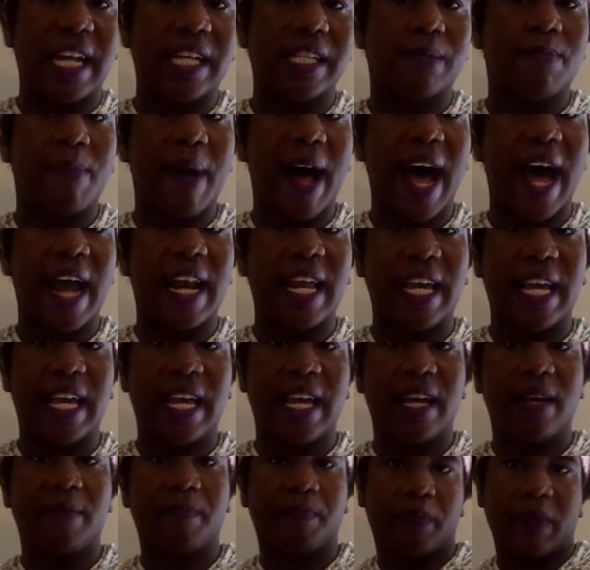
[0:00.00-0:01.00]

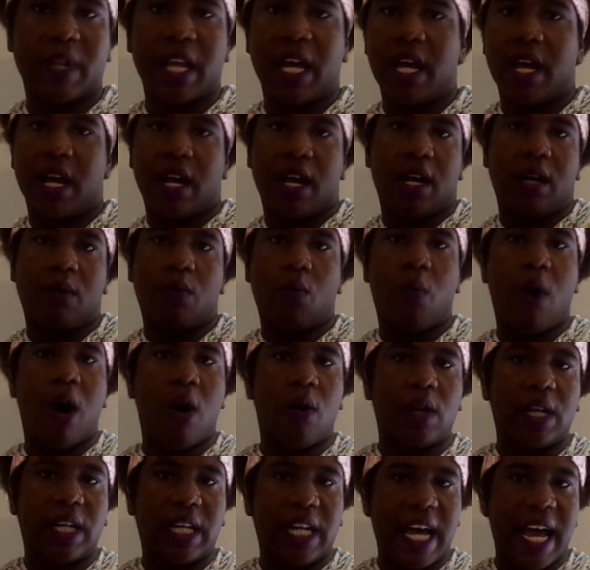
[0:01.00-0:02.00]
body,
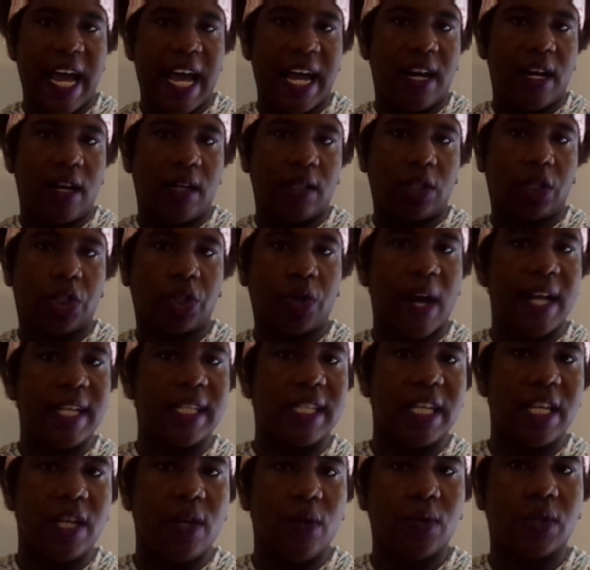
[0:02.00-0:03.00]
won't let
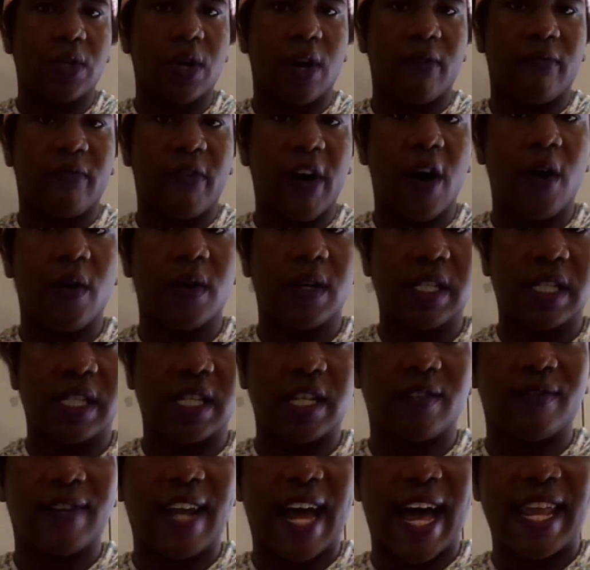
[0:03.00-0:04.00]
Tracy use her phone and
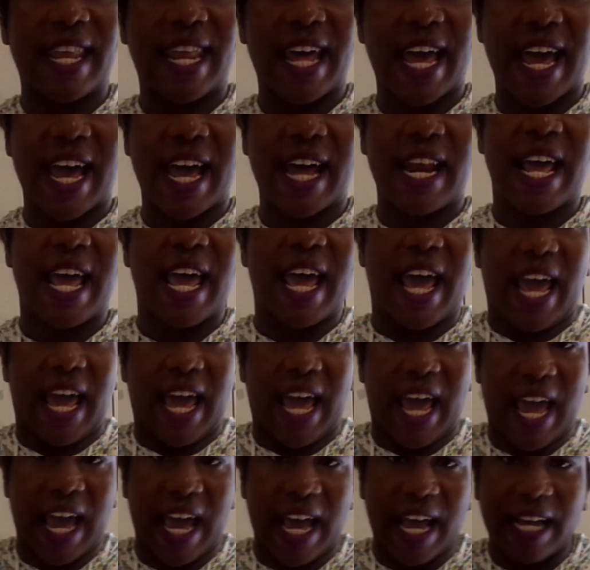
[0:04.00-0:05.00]
stuff like that.
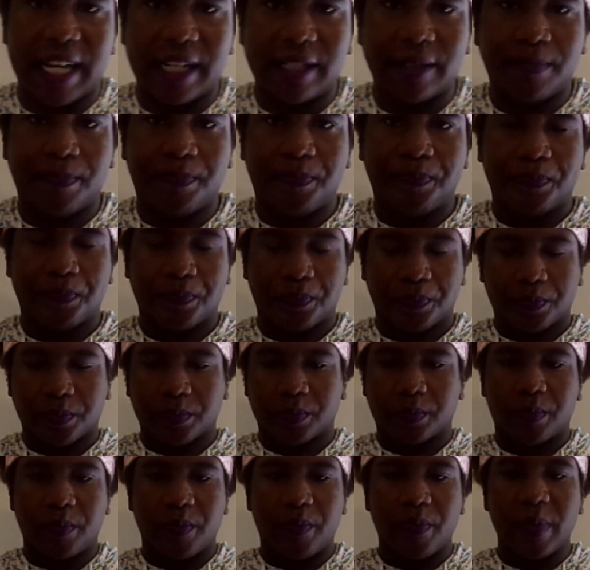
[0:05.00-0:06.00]
And
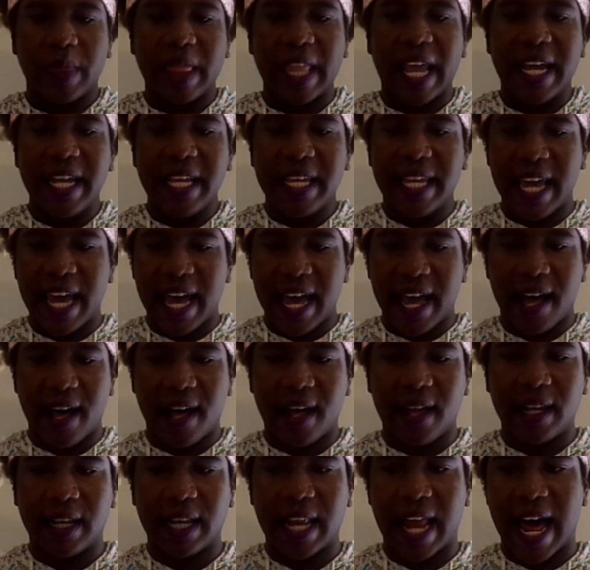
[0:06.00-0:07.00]

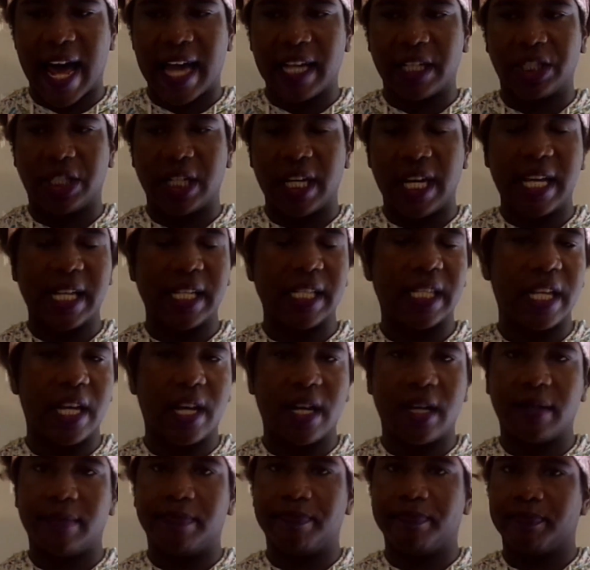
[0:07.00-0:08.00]
yeah, like she ends
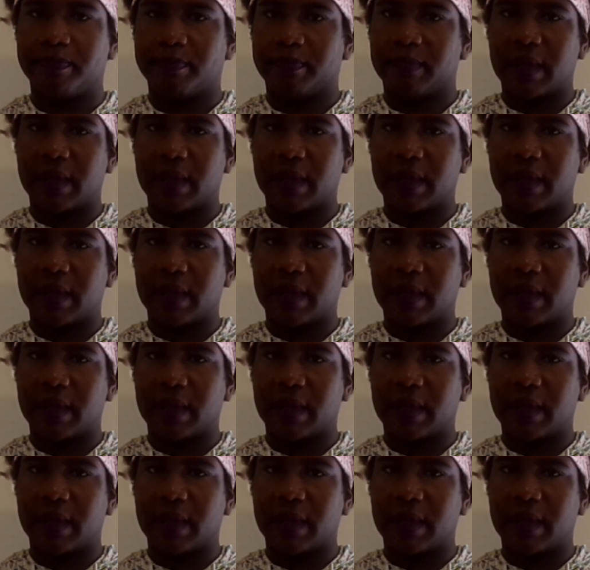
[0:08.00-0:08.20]
up